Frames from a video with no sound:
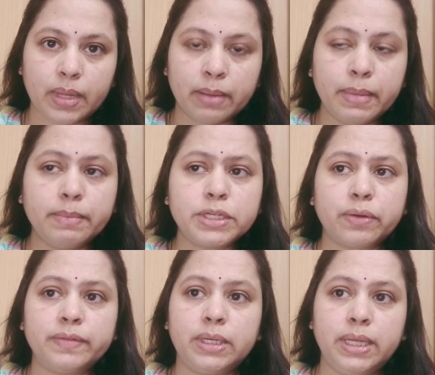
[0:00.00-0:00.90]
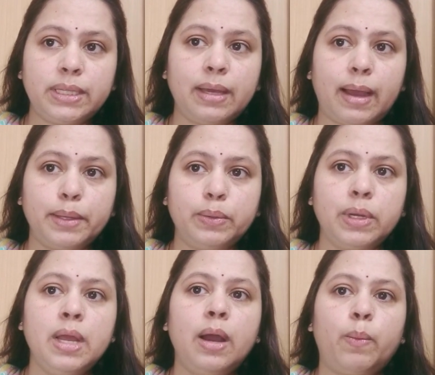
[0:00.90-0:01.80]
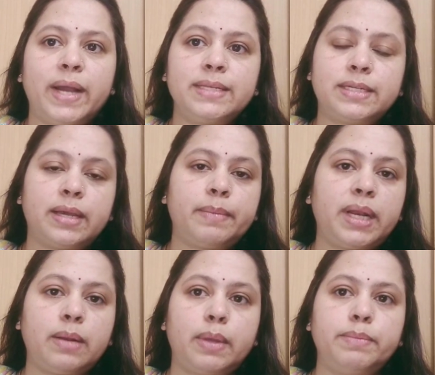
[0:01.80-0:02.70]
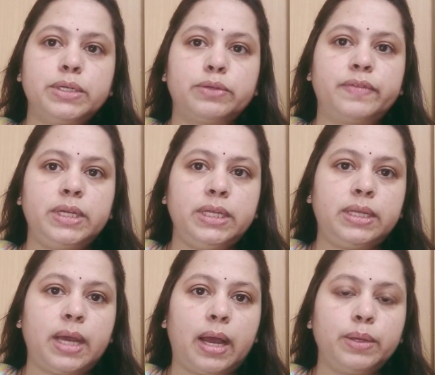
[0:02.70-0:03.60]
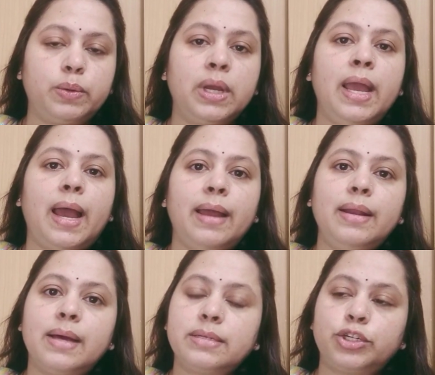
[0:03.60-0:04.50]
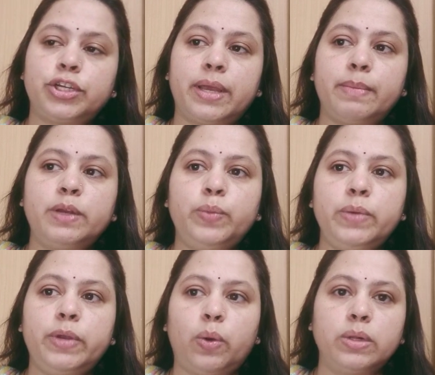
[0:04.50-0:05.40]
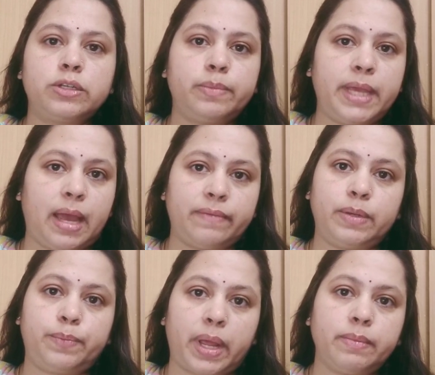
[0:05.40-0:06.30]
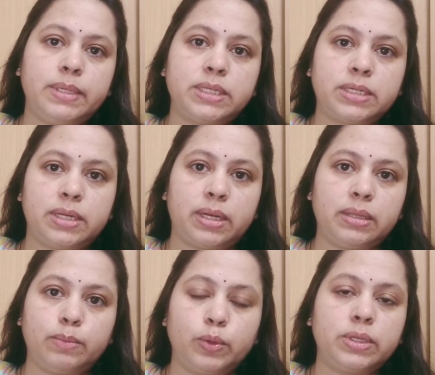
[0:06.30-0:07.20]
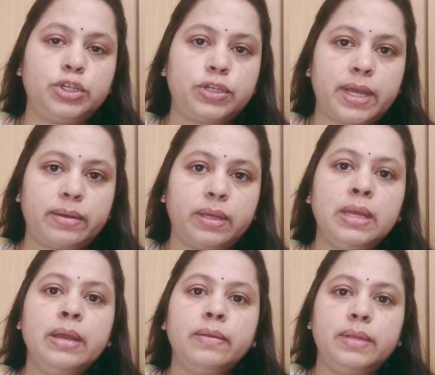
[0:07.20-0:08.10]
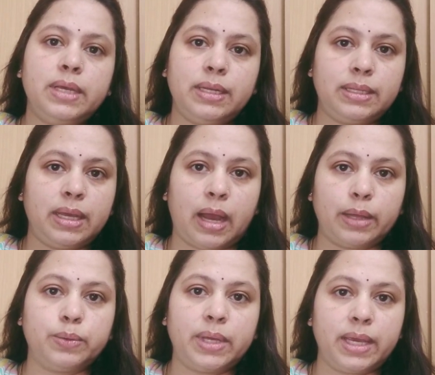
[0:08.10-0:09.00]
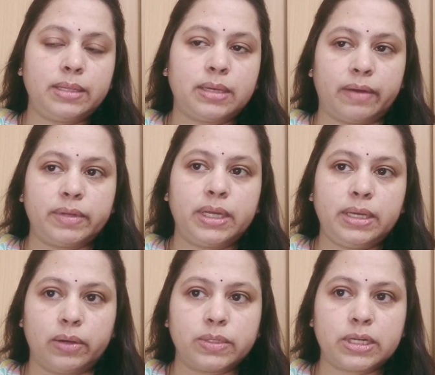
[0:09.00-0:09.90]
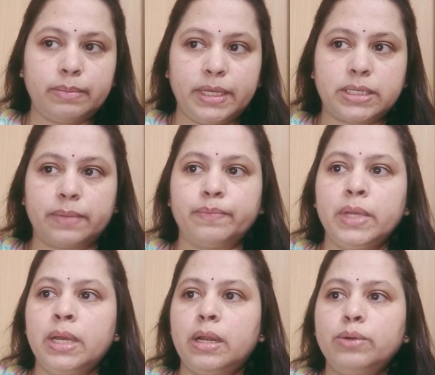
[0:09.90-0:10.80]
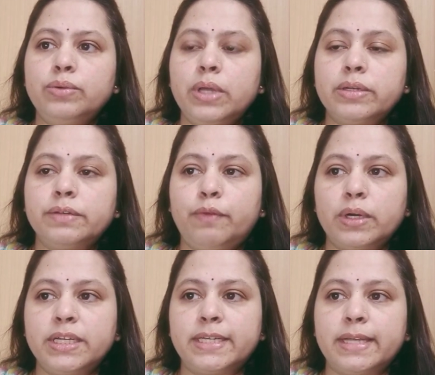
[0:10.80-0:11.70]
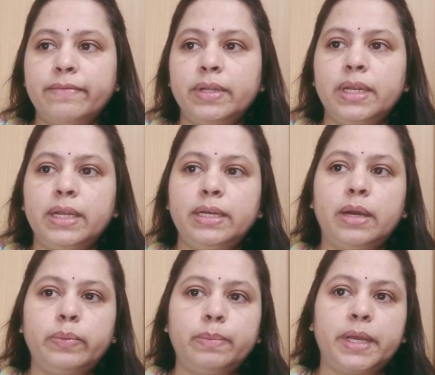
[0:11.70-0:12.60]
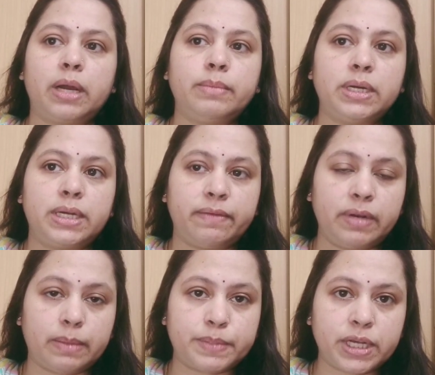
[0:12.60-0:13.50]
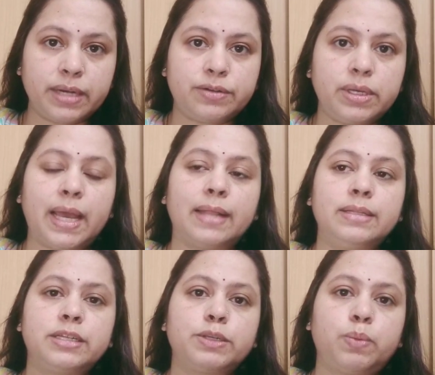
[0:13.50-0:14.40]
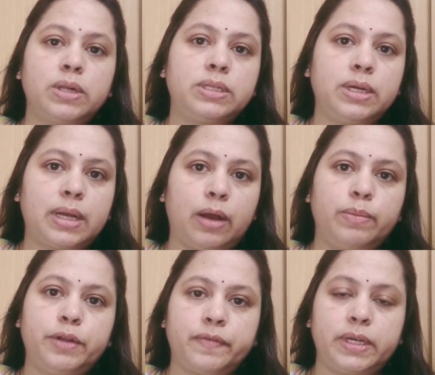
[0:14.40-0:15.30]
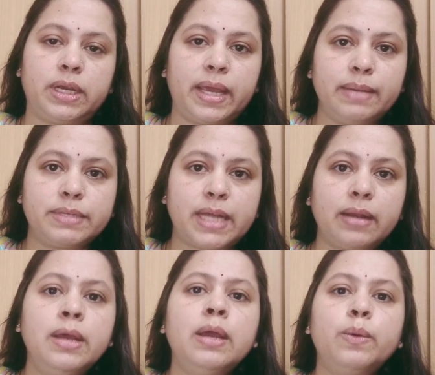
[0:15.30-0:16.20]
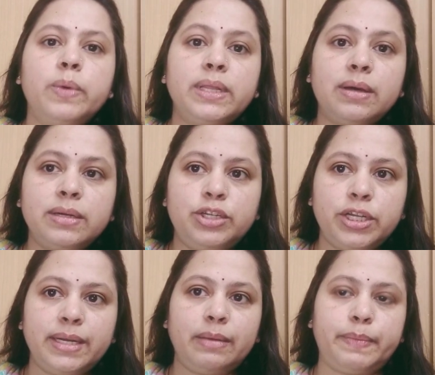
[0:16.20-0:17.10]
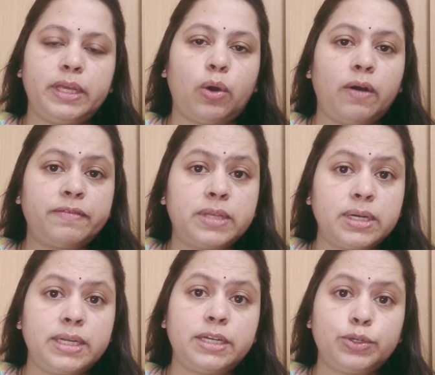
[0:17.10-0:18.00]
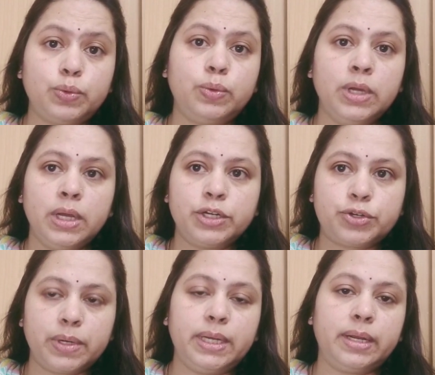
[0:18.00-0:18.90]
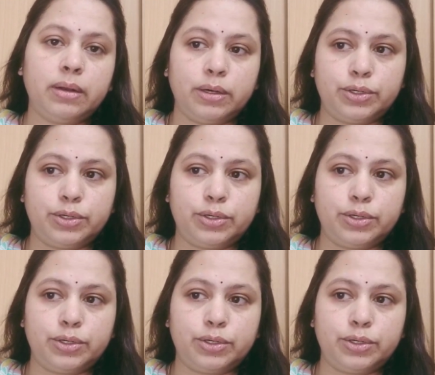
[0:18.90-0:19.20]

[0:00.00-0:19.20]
members of the NITI Aayog, Vice Chairman and members of the NITI Aayog, and as a chairman we will also be having Prime Minister Narendra Modi chairing the NITI Aayog 8th Governing Council meeting. Now 2047 India would become a developed country, and this is what the Government of India aims at, with a GDP of $32 trillion.